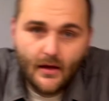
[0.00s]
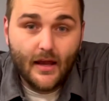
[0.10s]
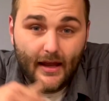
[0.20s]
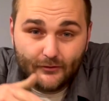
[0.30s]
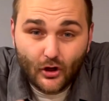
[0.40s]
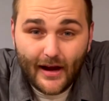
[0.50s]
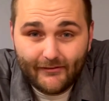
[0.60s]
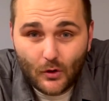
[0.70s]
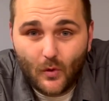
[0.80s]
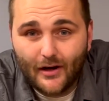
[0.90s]
If you're
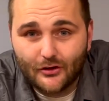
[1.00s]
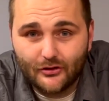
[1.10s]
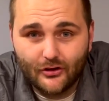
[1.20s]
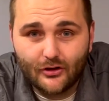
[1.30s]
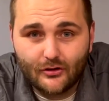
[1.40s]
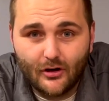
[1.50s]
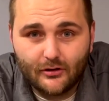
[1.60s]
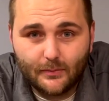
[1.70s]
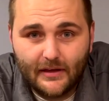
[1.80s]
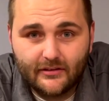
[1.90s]
having water in your crawl
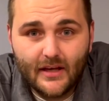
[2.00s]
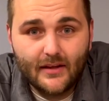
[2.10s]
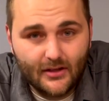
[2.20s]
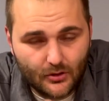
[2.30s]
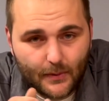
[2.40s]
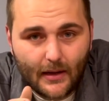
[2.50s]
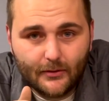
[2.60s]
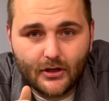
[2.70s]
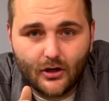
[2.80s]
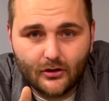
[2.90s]
space, then you
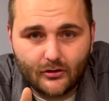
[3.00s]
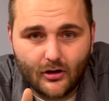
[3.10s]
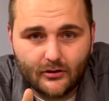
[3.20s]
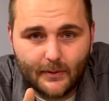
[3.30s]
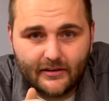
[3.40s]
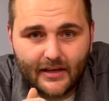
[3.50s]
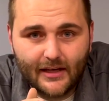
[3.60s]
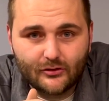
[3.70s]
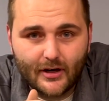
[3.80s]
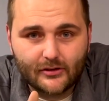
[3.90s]
probably called a crawl space
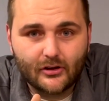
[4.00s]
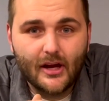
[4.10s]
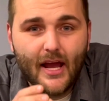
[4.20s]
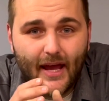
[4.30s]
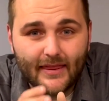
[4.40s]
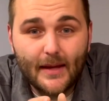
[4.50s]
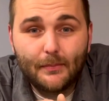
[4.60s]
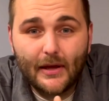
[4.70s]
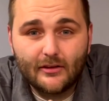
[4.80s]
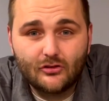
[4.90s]
contractor and they
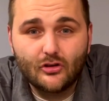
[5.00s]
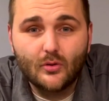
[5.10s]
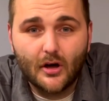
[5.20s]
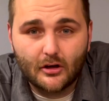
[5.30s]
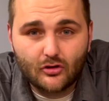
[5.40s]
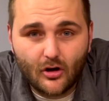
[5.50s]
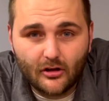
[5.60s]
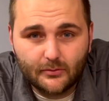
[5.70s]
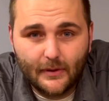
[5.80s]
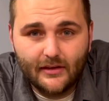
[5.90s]
pitched you a crawl
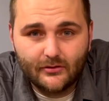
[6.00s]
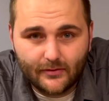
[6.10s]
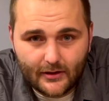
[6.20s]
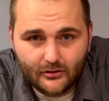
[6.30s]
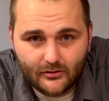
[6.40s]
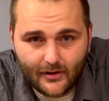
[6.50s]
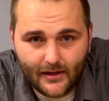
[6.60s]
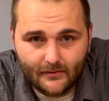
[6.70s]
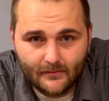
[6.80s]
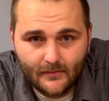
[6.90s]
space French drain.
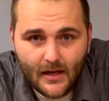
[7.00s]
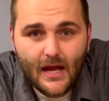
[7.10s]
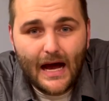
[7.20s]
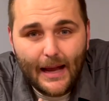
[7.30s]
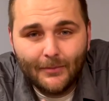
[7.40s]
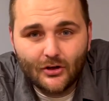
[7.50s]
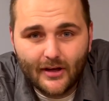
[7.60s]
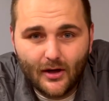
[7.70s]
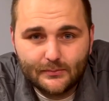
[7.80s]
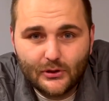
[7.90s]
I'm here to
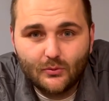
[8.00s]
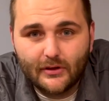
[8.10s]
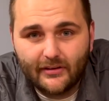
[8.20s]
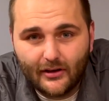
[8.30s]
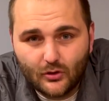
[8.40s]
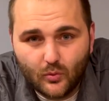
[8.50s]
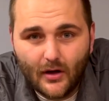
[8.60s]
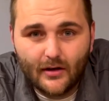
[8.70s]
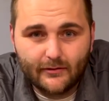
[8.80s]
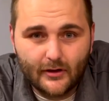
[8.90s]
help you tell you
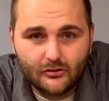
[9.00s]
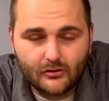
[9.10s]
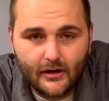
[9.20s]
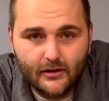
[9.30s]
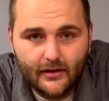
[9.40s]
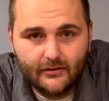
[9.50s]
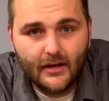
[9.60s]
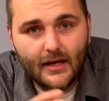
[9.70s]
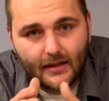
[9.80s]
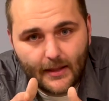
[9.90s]
what a French drain is,
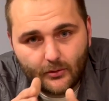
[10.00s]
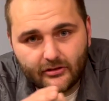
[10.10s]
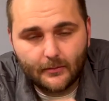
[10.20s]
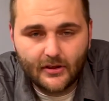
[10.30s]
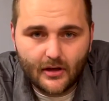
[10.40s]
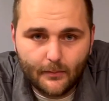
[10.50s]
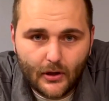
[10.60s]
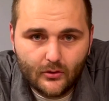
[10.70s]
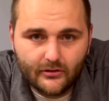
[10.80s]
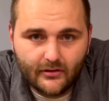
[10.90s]
label some of the
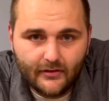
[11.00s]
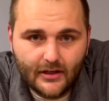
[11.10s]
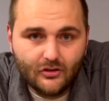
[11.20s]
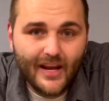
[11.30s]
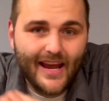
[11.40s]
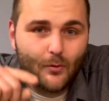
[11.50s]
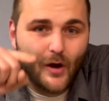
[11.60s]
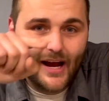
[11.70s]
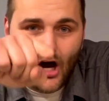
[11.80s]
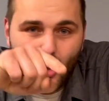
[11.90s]
components of each, and
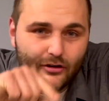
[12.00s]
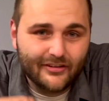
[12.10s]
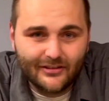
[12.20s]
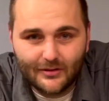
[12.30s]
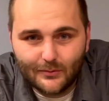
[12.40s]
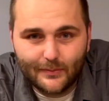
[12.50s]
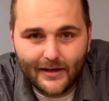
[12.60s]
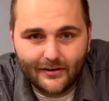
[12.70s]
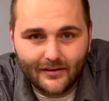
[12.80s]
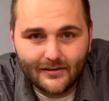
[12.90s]
why our system's better.